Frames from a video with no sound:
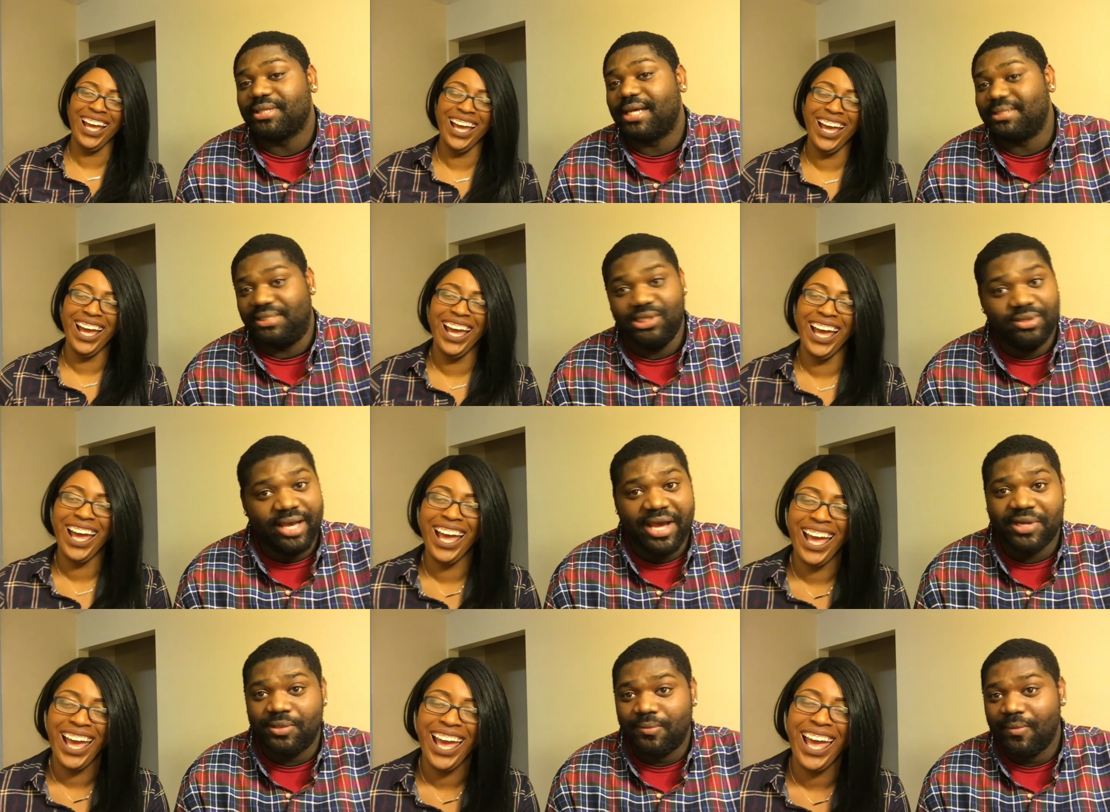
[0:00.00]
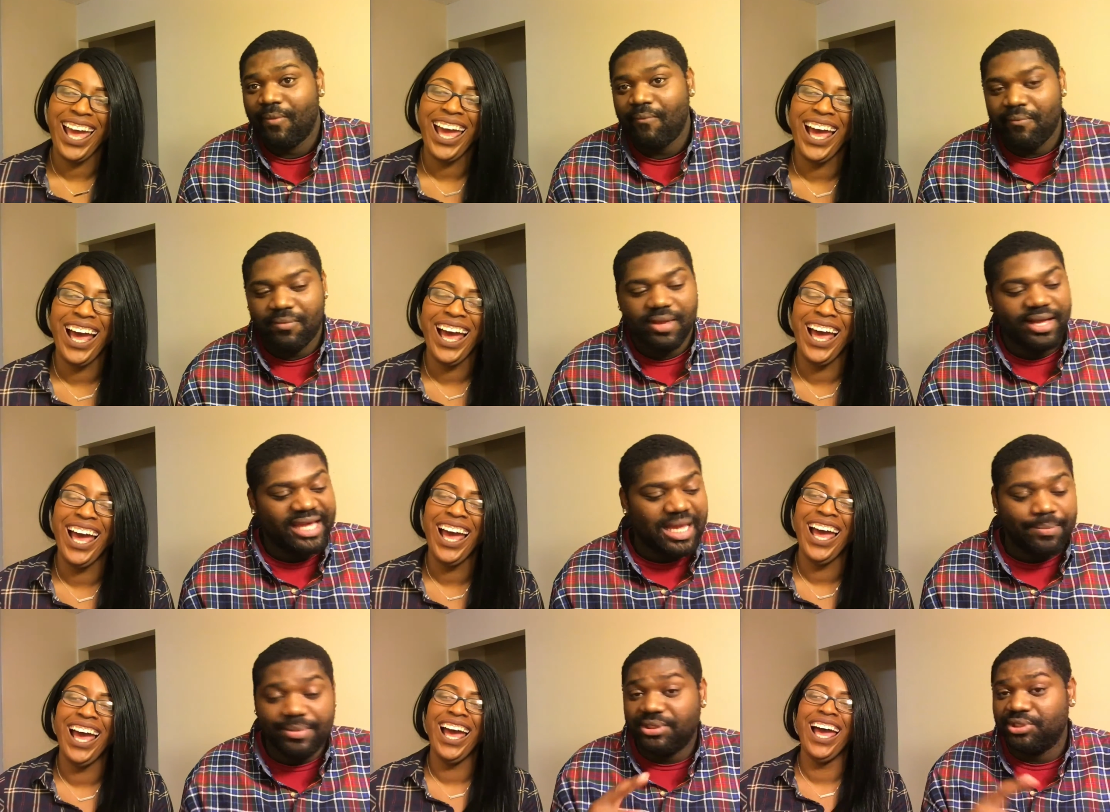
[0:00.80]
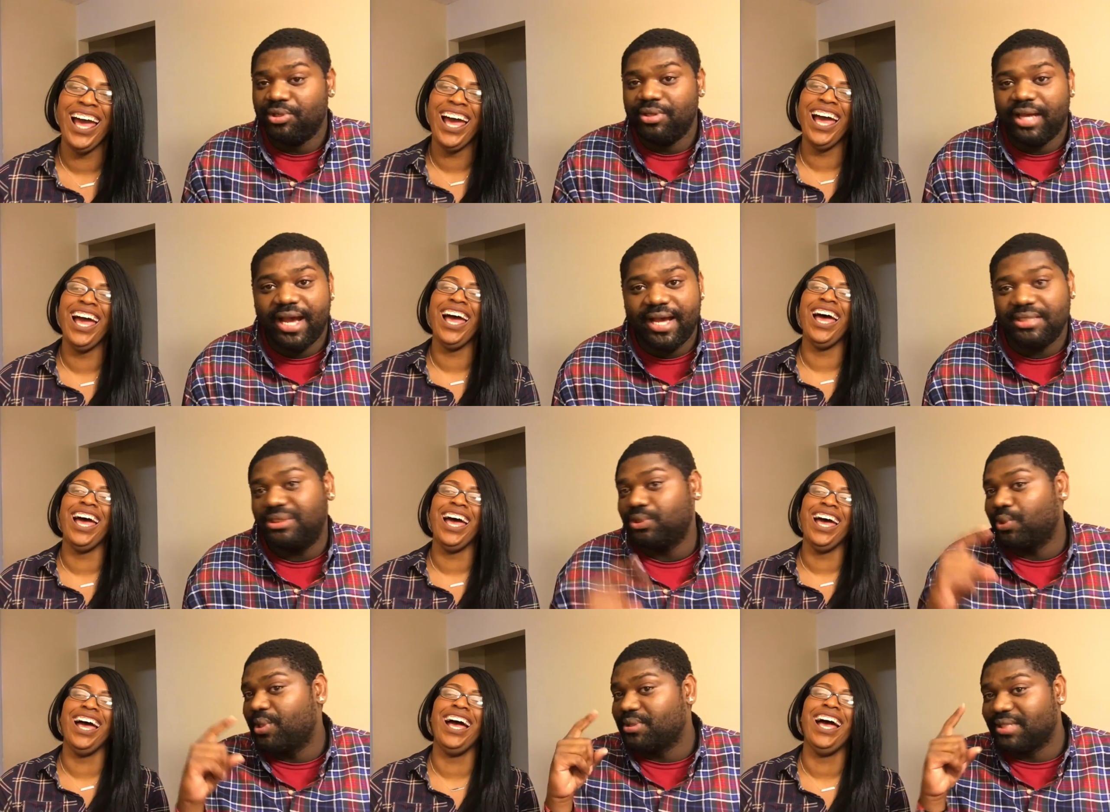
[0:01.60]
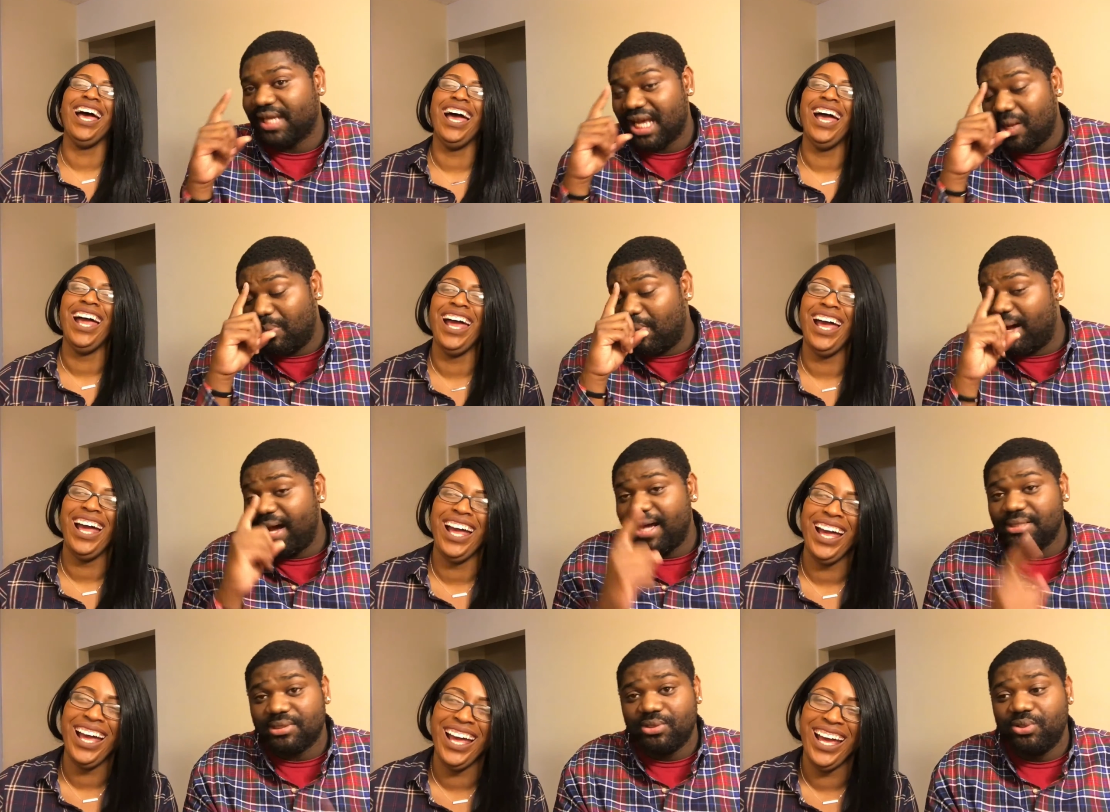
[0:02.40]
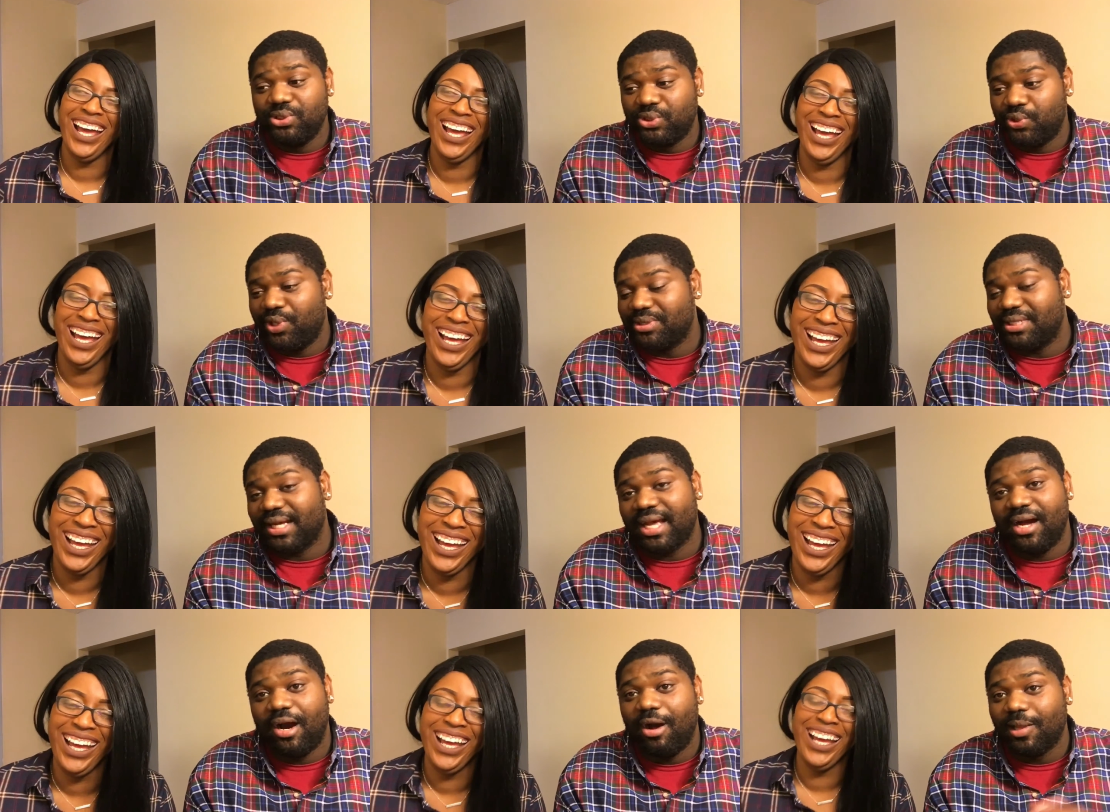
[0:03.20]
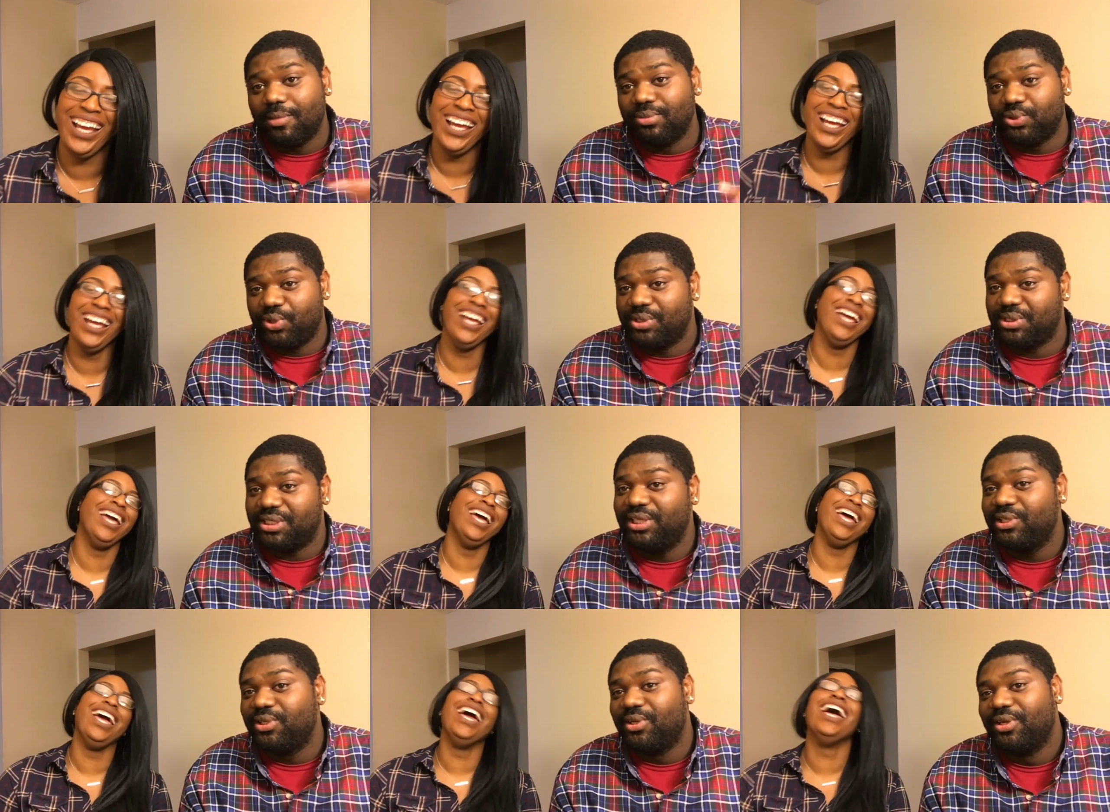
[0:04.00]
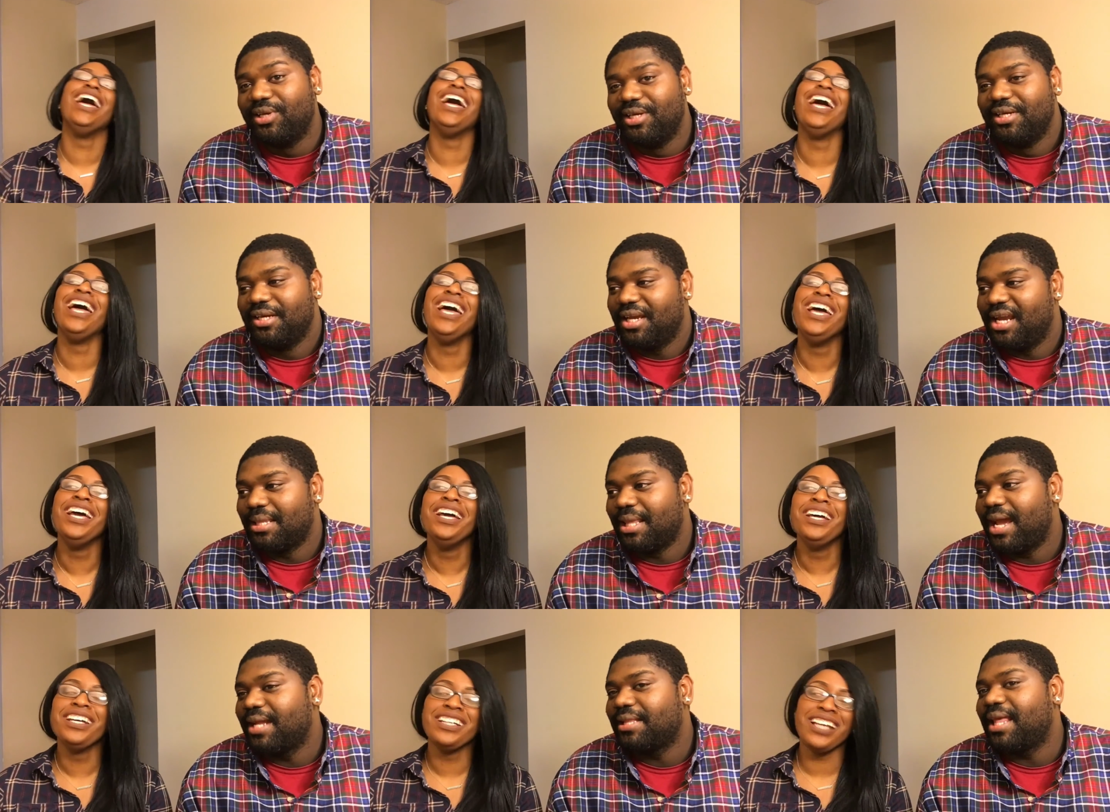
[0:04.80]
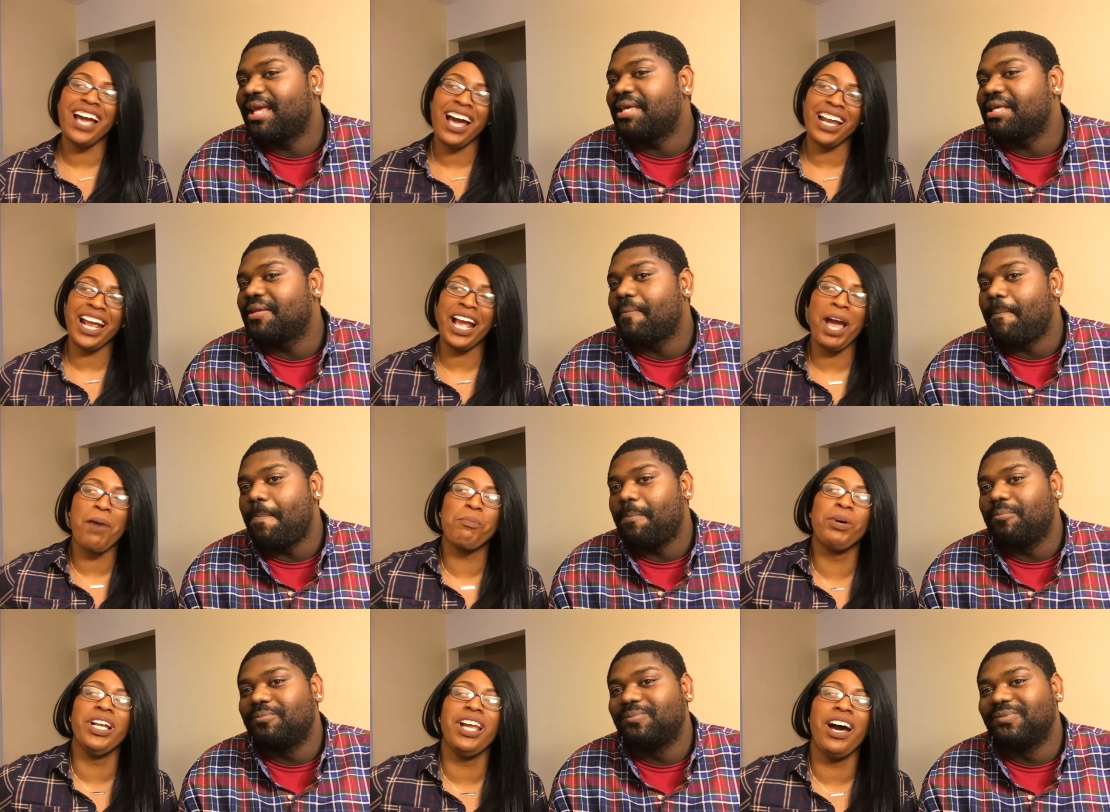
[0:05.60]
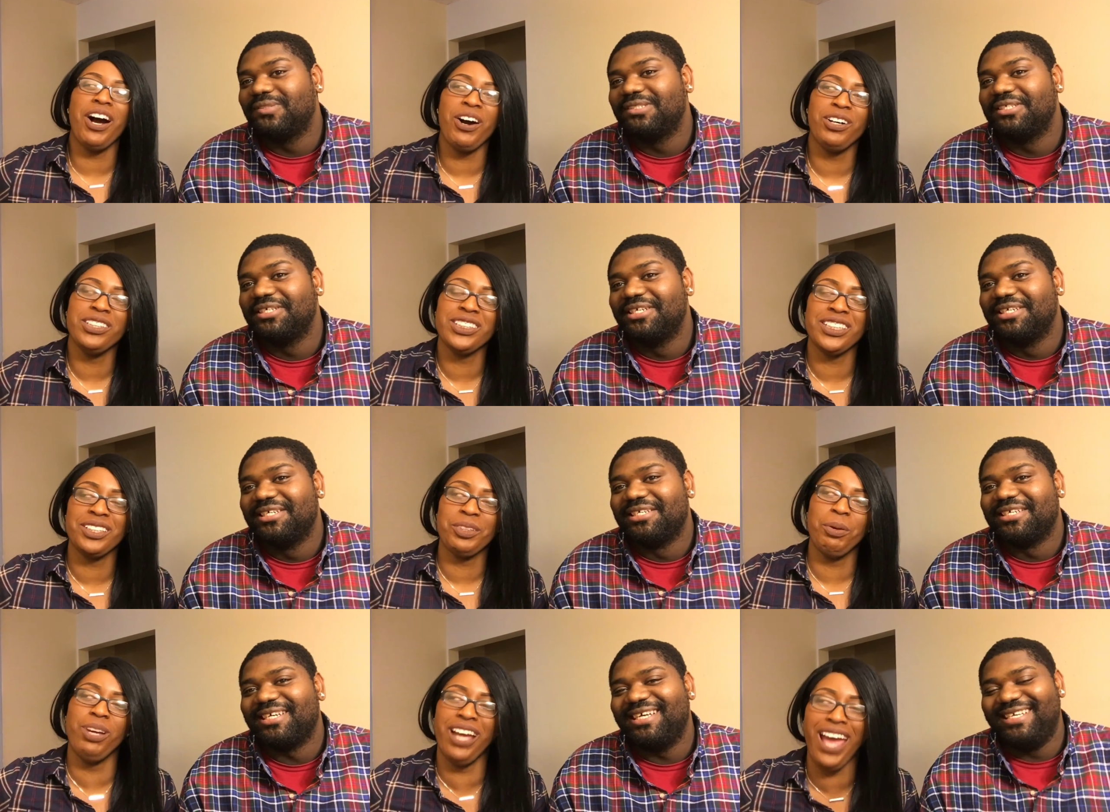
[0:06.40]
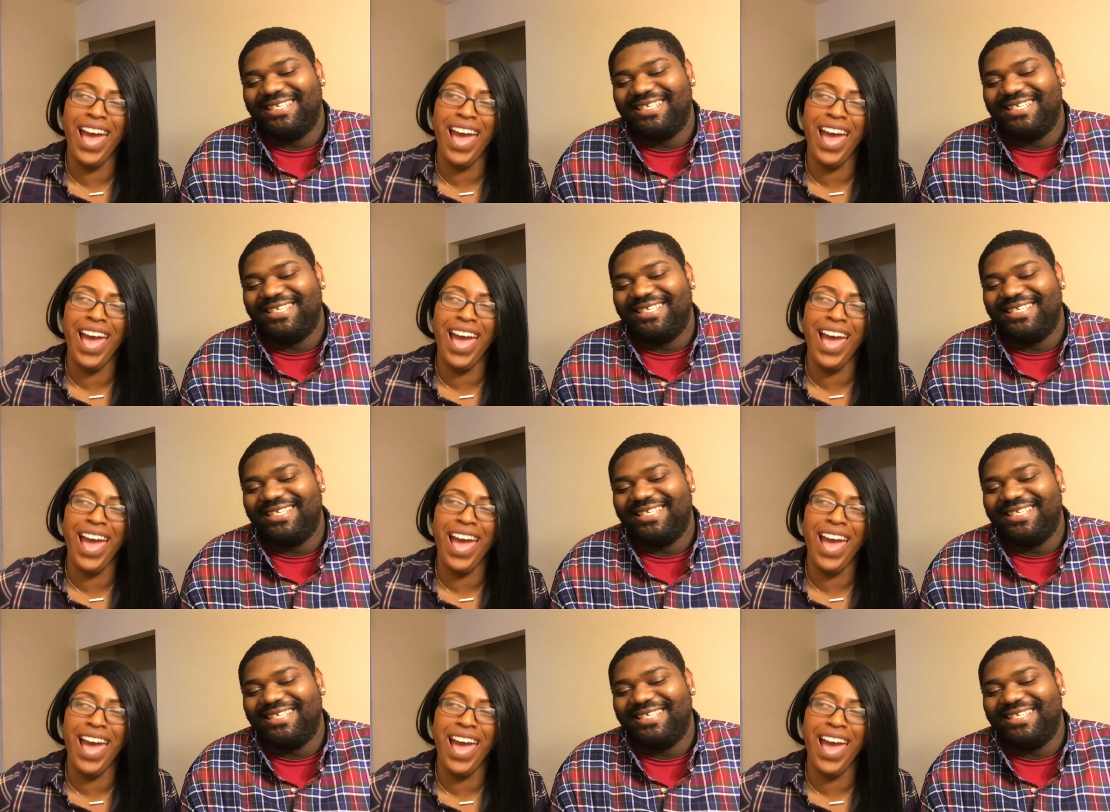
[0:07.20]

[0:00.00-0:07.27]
Speaker 1: I still got them. I got my junior high shorts. I got my high school shorts. I got all them shorts still. And like they, yeah, they
Speaker 2: got bullet holes in them.